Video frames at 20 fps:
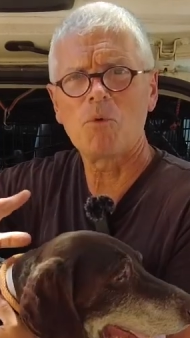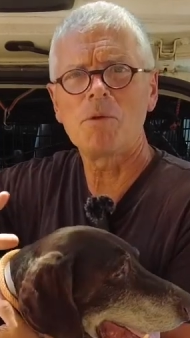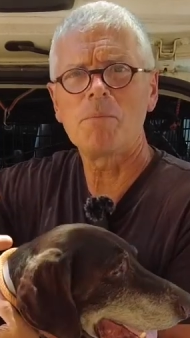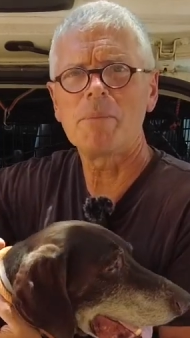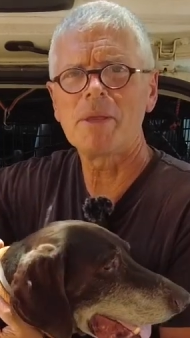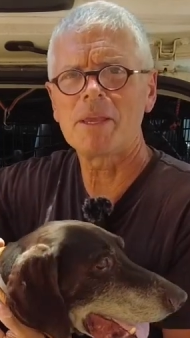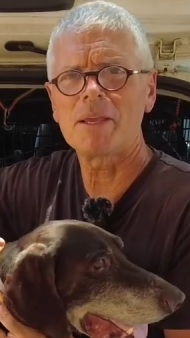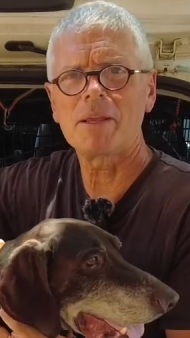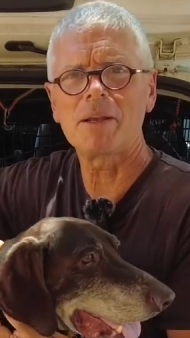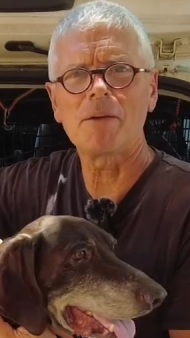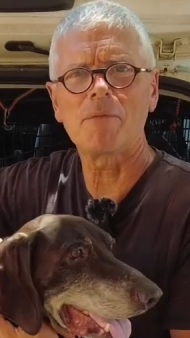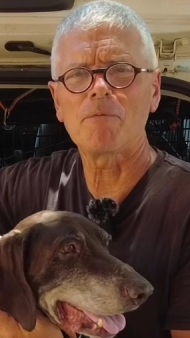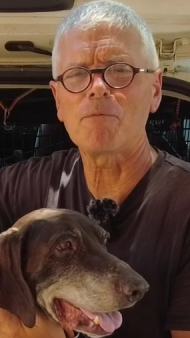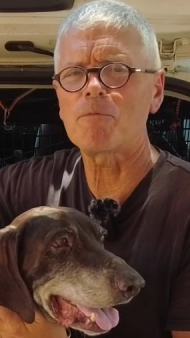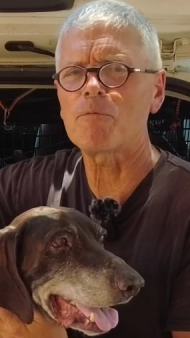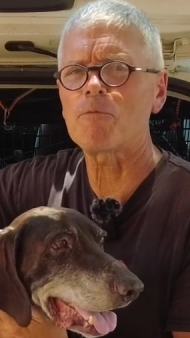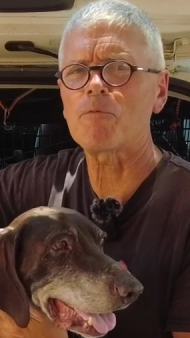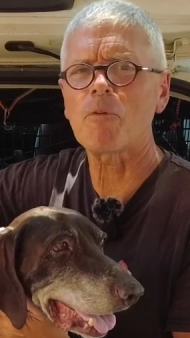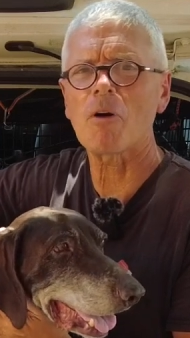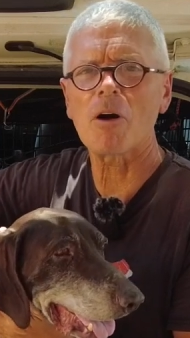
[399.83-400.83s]
We'd be in a
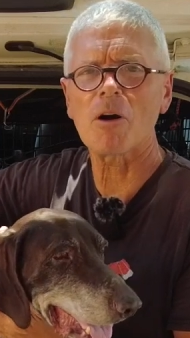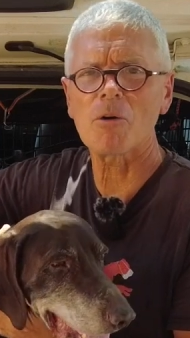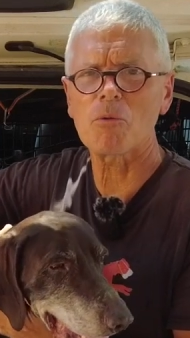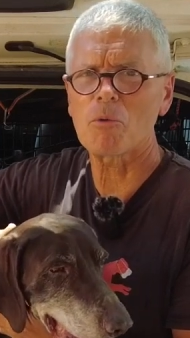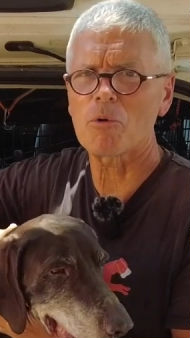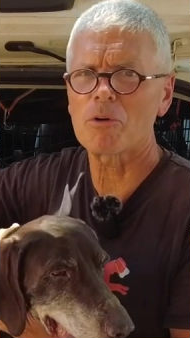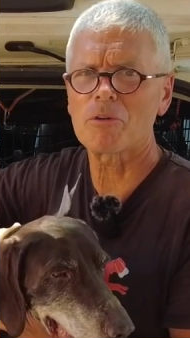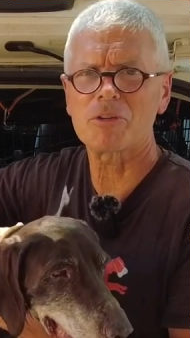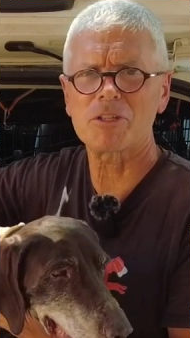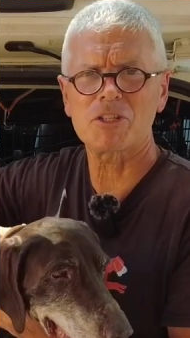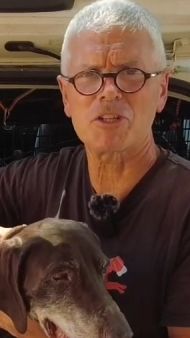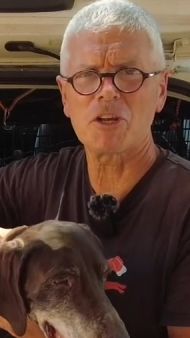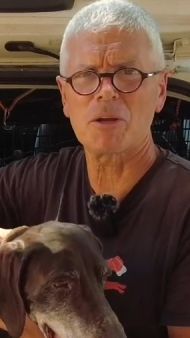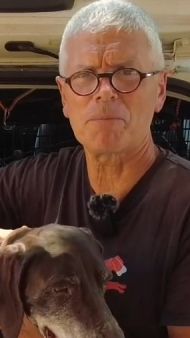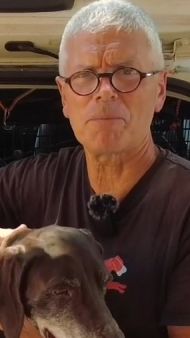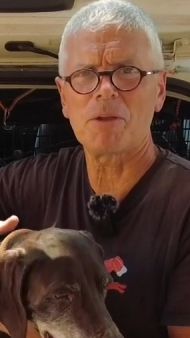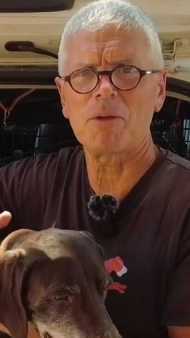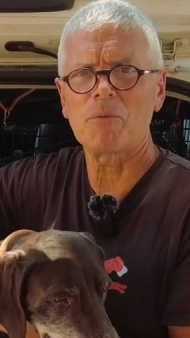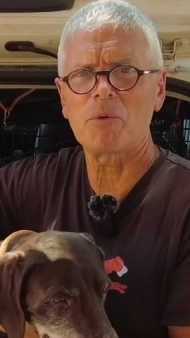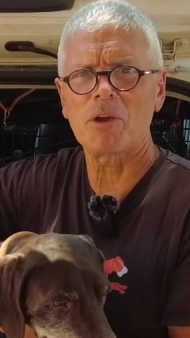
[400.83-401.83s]
far worse shape
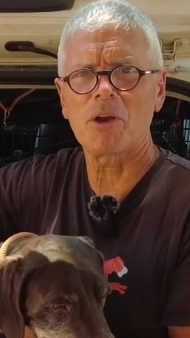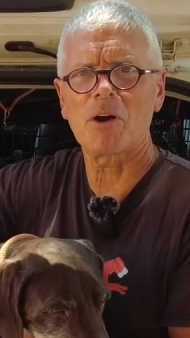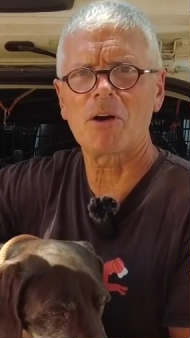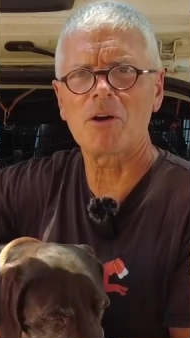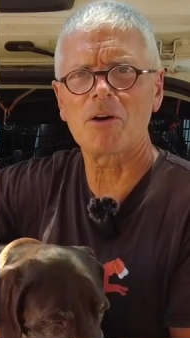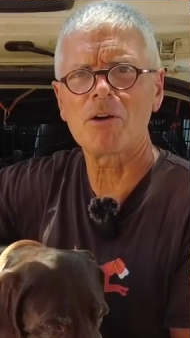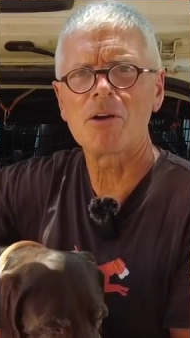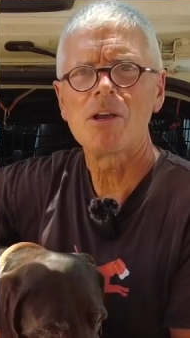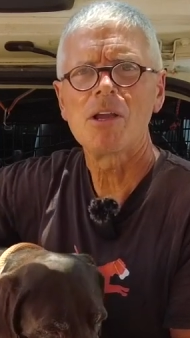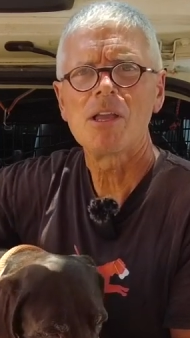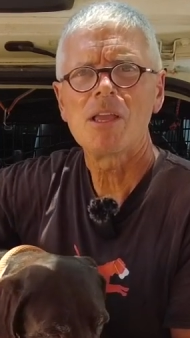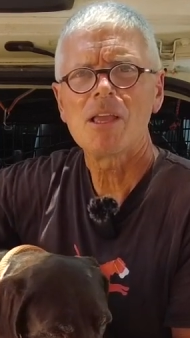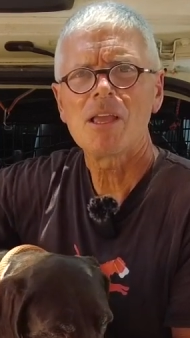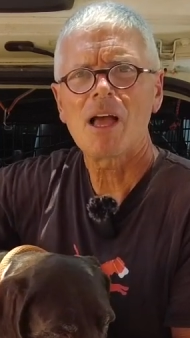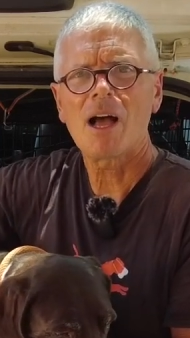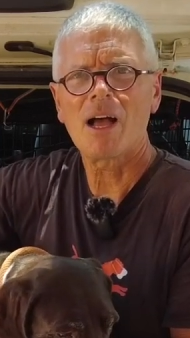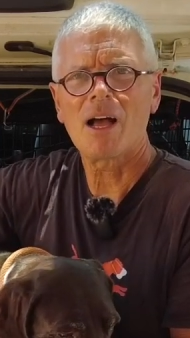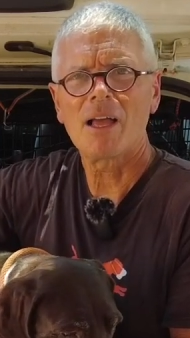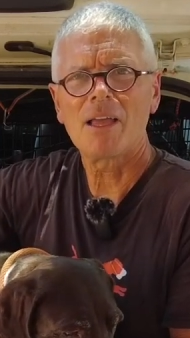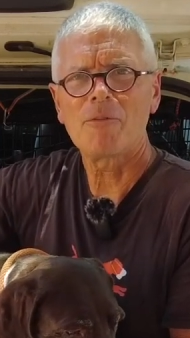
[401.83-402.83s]
than we are
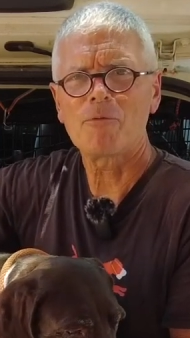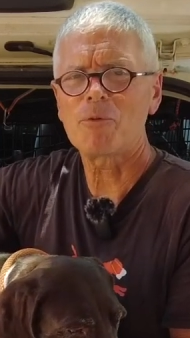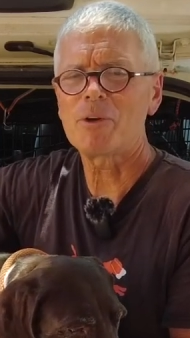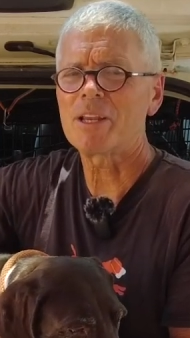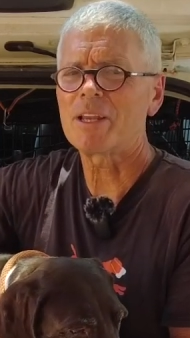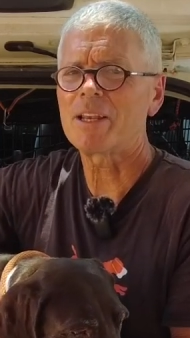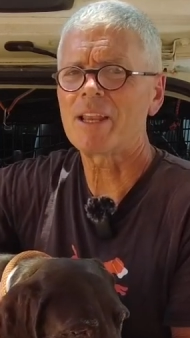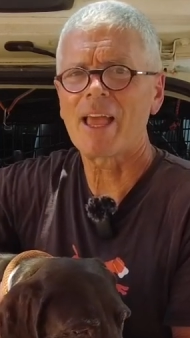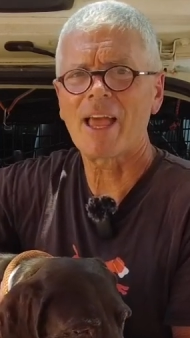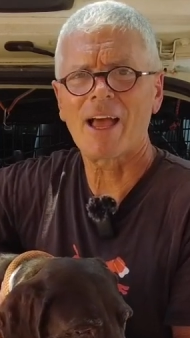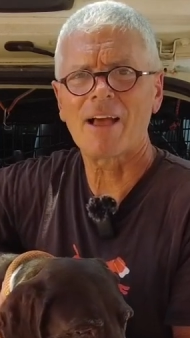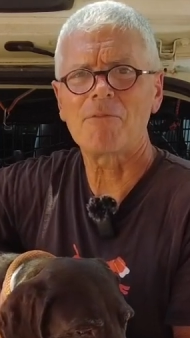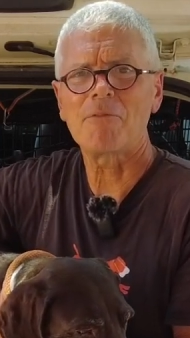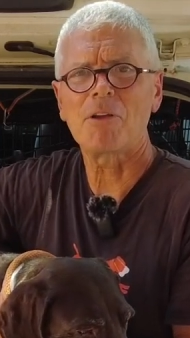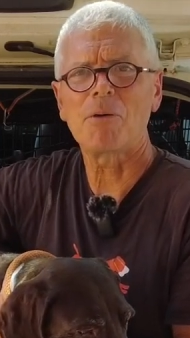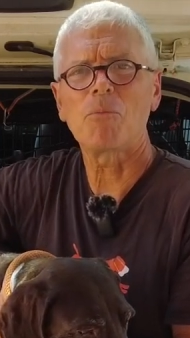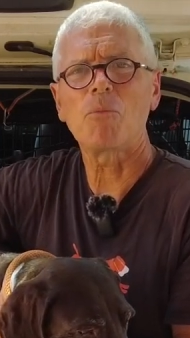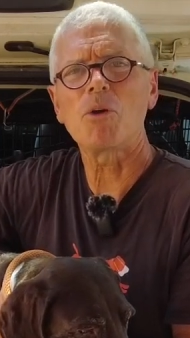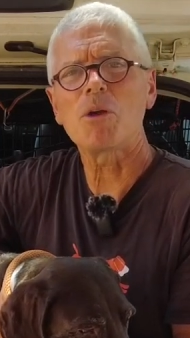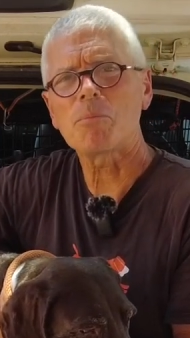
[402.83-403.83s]
uh, if we didn't have
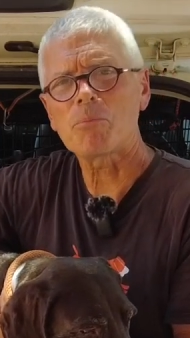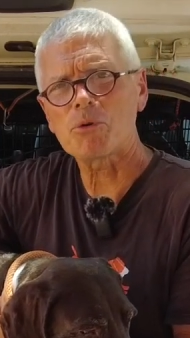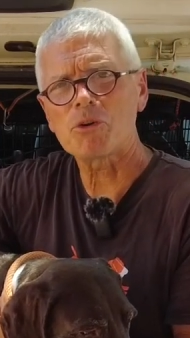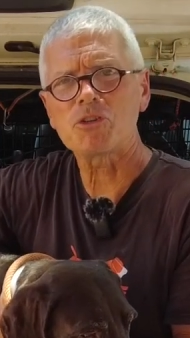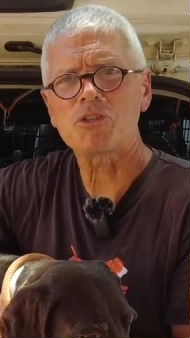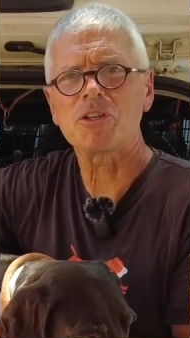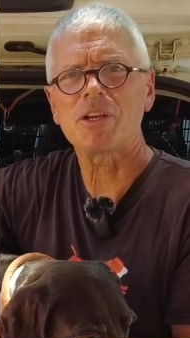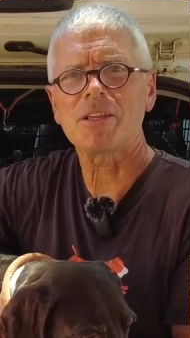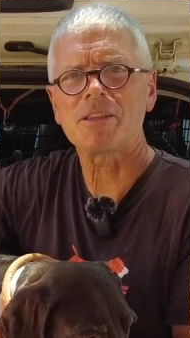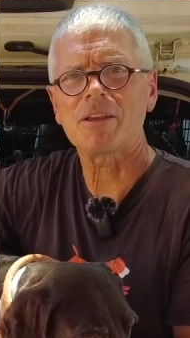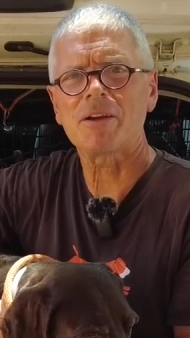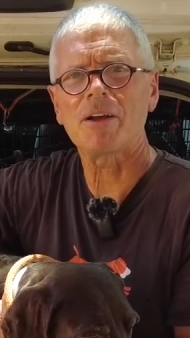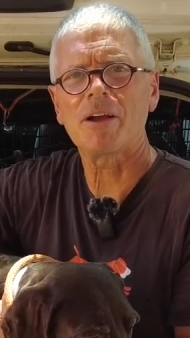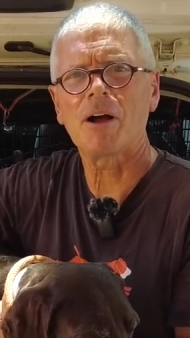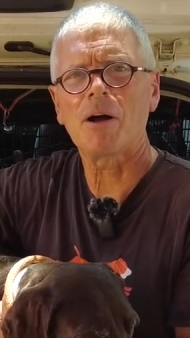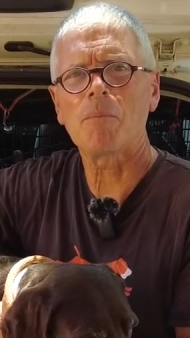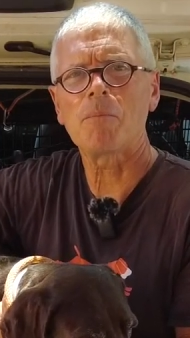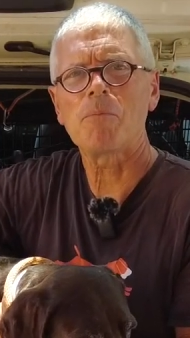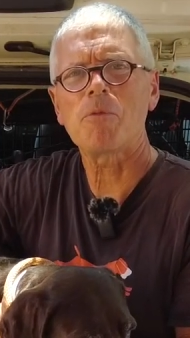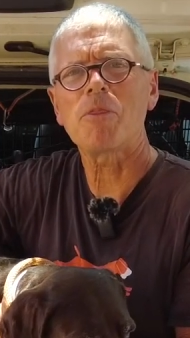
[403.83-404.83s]
them. We appreciate their
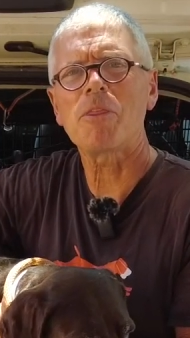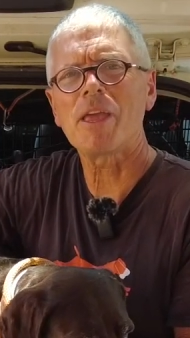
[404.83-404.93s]
help.